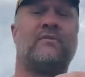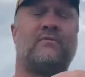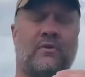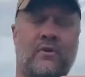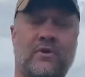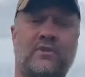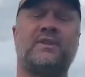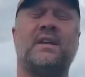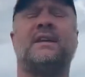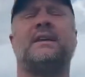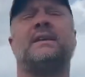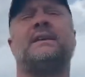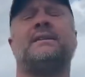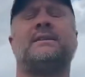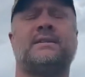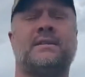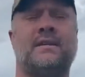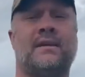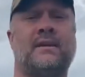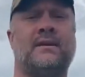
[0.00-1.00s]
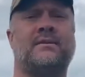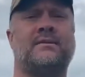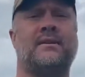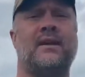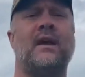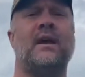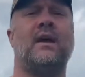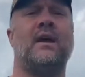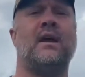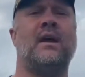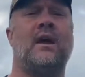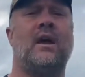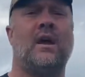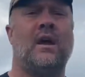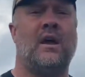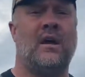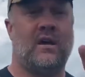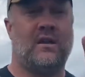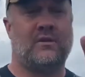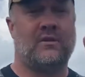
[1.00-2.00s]
First thing he sees
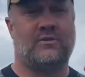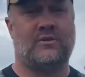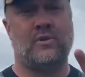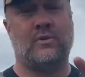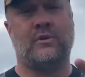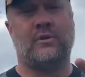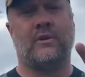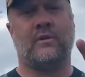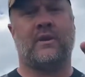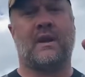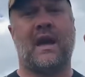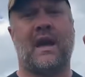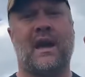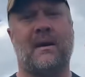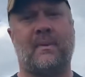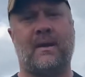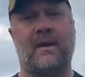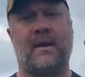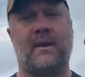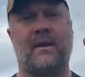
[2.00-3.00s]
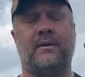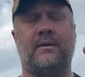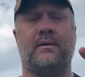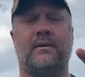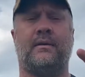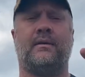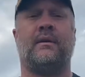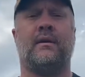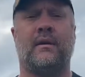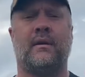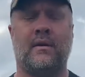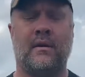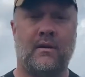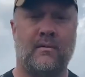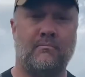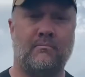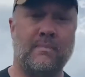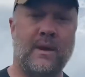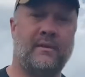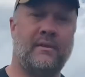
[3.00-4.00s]
is two little cop head
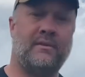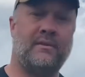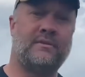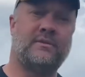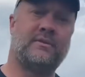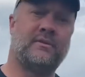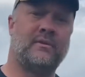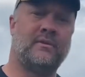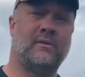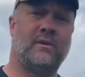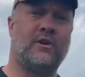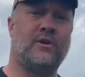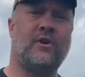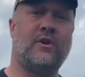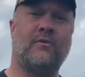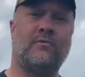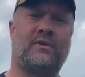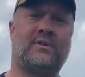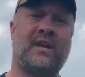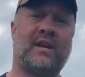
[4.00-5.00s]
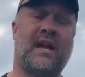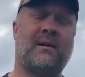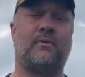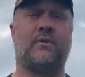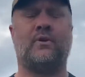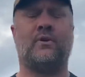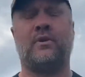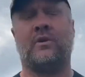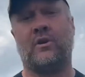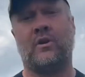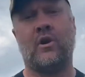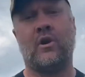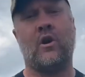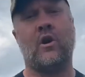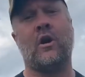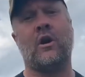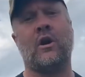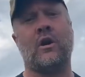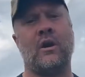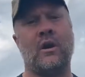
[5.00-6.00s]
melons looking over the top of the hood of the
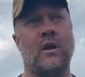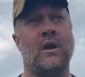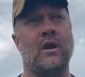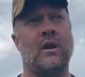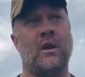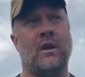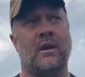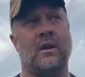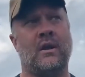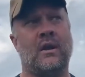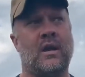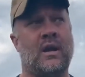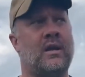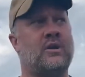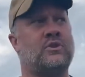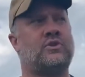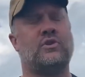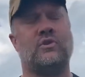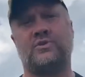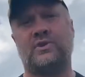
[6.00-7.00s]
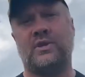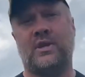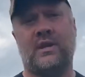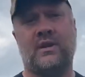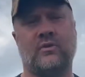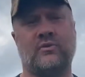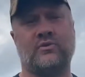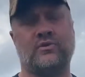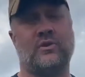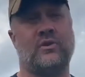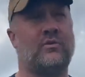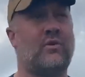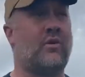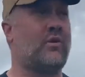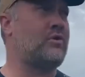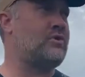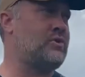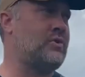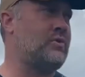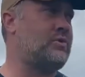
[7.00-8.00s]
car, and shoots and kills you,
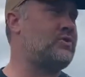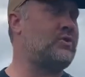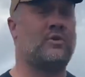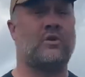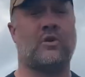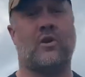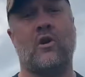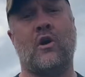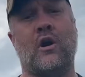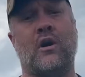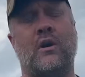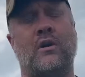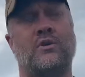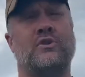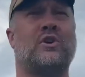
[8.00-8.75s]
or shoots through the car.